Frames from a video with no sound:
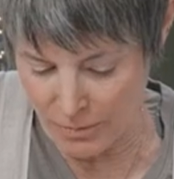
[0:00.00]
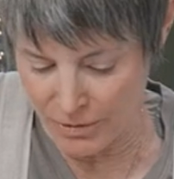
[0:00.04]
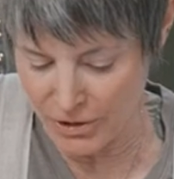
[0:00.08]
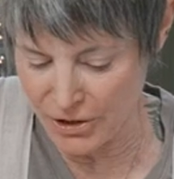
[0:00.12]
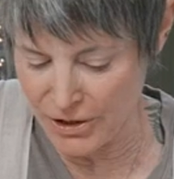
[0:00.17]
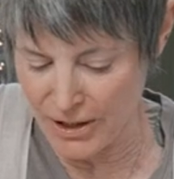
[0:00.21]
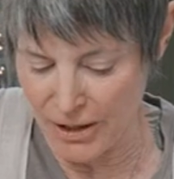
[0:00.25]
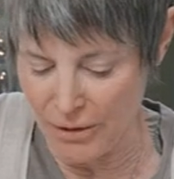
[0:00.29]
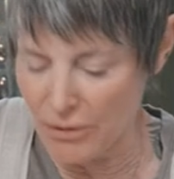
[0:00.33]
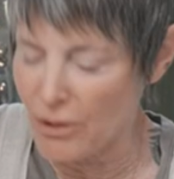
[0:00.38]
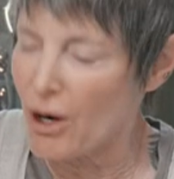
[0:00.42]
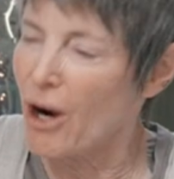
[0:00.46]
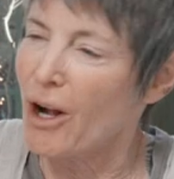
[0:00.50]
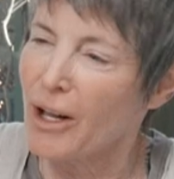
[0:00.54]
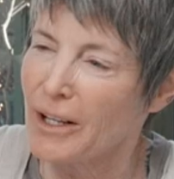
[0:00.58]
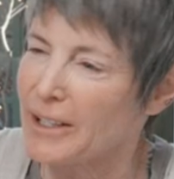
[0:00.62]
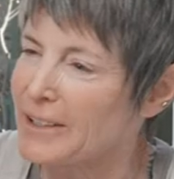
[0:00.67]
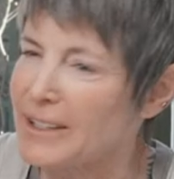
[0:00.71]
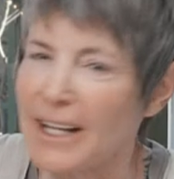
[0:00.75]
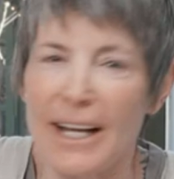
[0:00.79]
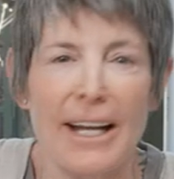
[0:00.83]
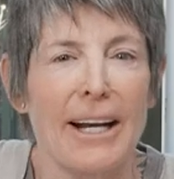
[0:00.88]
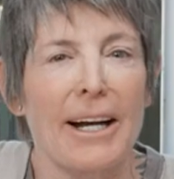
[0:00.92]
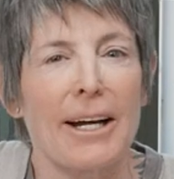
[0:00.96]
which they don't call
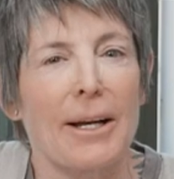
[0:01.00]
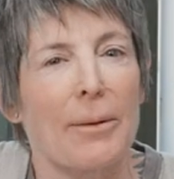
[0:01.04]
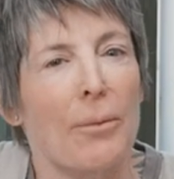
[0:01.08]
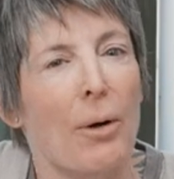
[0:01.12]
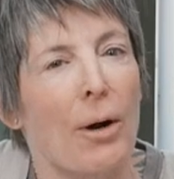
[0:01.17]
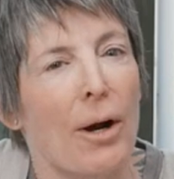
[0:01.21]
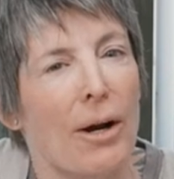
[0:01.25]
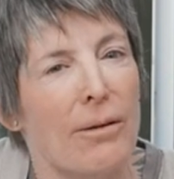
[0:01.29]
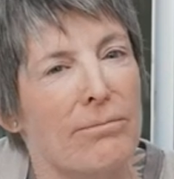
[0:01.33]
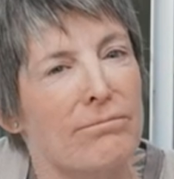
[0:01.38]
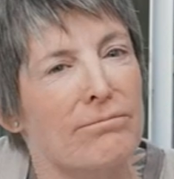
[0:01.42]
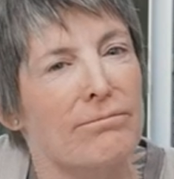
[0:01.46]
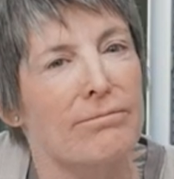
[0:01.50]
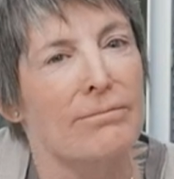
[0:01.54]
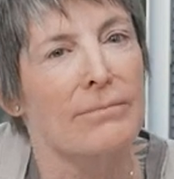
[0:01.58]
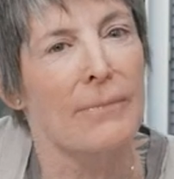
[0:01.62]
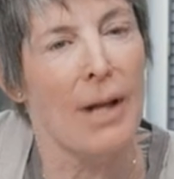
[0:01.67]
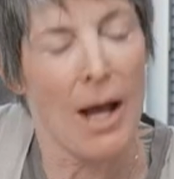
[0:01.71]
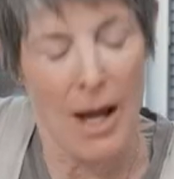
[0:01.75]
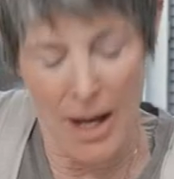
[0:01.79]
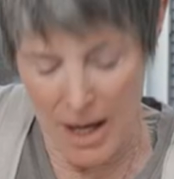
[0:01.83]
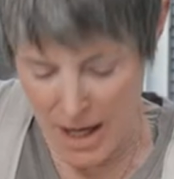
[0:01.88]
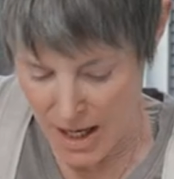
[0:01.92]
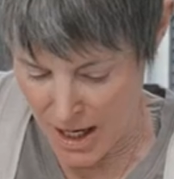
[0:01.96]
it that anymore.
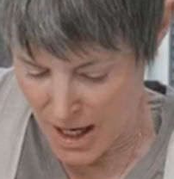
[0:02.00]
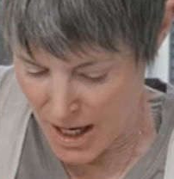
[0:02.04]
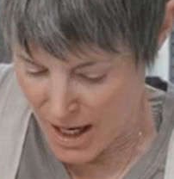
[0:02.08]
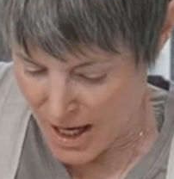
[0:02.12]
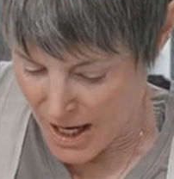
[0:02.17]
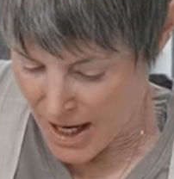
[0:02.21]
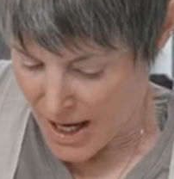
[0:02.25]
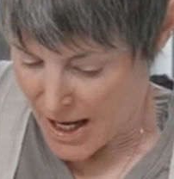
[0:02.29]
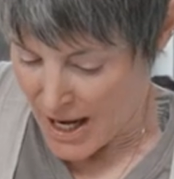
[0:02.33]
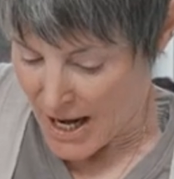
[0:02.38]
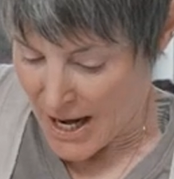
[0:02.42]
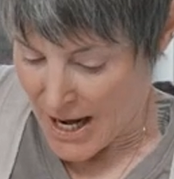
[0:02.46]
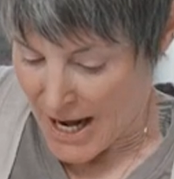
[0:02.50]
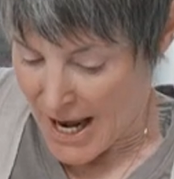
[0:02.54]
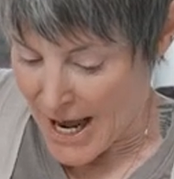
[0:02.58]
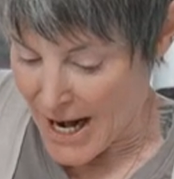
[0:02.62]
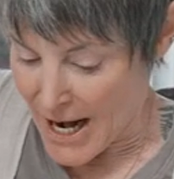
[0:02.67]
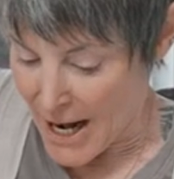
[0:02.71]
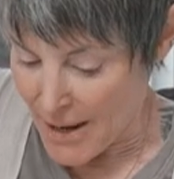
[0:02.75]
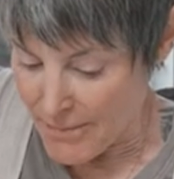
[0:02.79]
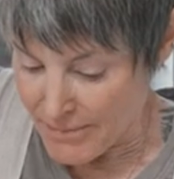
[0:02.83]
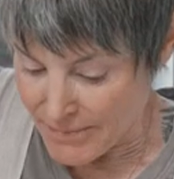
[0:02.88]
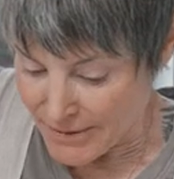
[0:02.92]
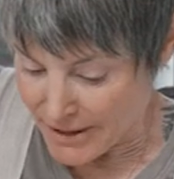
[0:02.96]

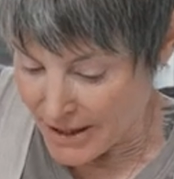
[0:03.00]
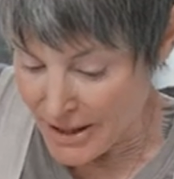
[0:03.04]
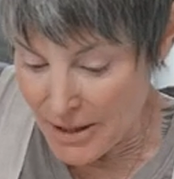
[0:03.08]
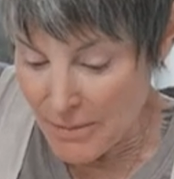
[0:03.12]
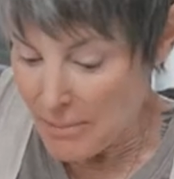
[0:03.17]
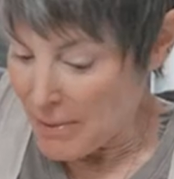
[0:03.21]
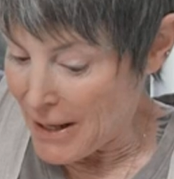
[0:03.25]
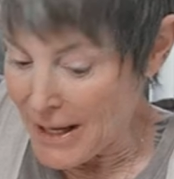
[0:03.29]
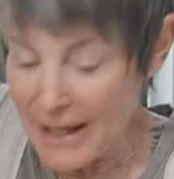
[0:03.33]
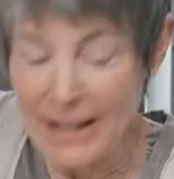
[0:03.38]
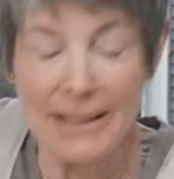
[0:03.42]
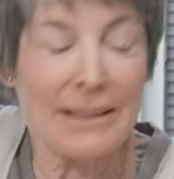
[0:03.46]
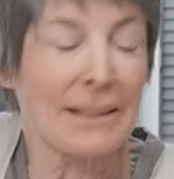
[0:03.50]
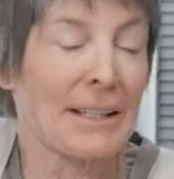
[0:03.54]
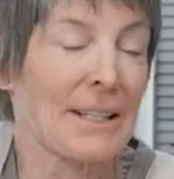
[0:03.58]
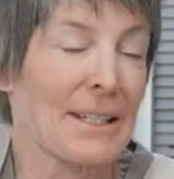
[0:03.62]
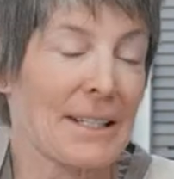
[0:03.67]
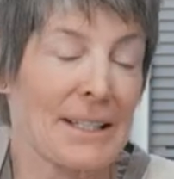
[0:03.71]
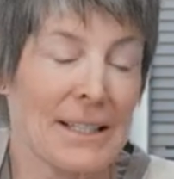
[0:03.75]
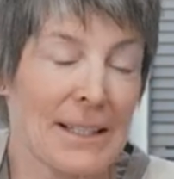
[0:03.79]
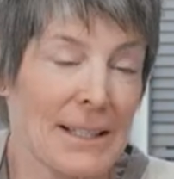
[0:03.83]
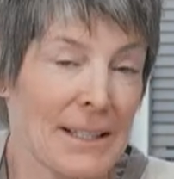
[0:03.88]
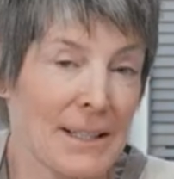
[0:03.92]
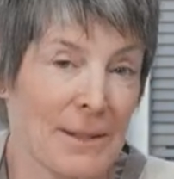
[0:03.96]
And I'm gonna bake
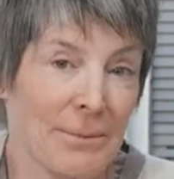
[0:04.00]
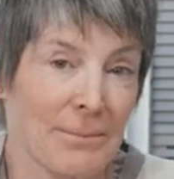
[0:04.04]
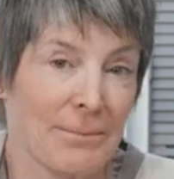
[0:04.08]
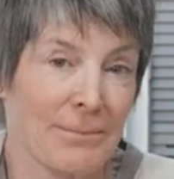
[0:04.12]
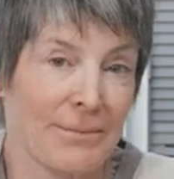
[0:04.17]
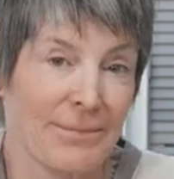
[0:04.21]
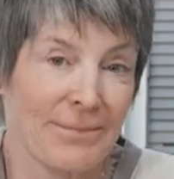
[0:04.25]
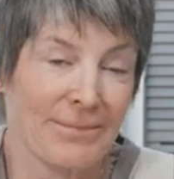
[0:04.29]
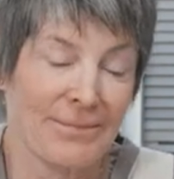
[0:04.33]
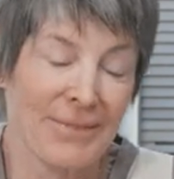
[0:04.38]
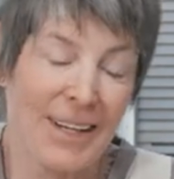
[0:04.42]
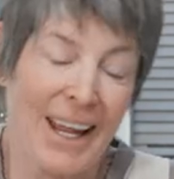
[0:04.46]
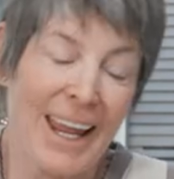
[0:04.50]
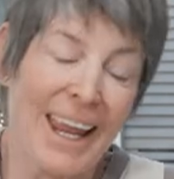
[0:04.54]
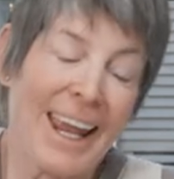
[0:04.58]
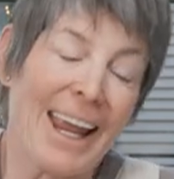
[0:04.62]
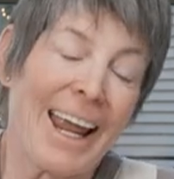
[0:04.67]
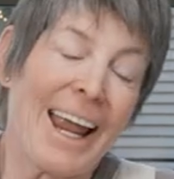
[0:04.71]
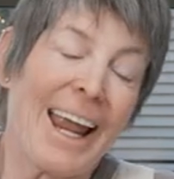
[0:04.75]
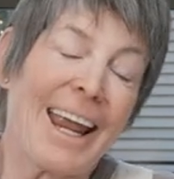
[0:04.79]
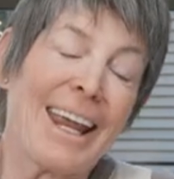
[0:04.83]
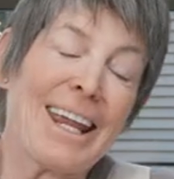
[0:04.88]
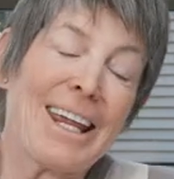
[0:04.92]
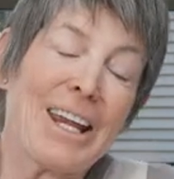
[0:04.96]
this.
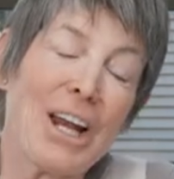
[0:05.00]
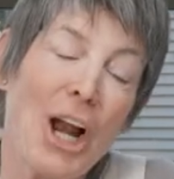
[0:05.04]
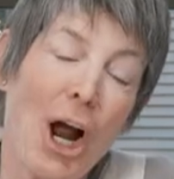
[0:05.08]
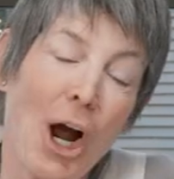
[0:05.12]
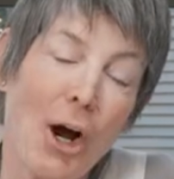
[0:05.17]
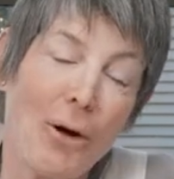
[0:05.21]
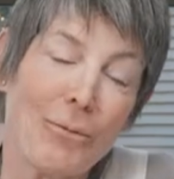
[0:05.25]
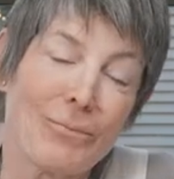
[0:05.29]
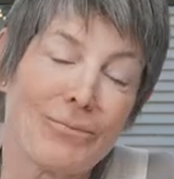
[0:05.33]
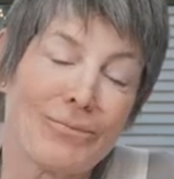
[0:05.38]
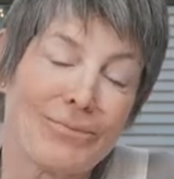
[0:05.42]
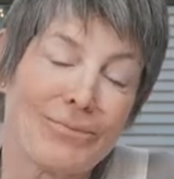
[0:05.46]
You know,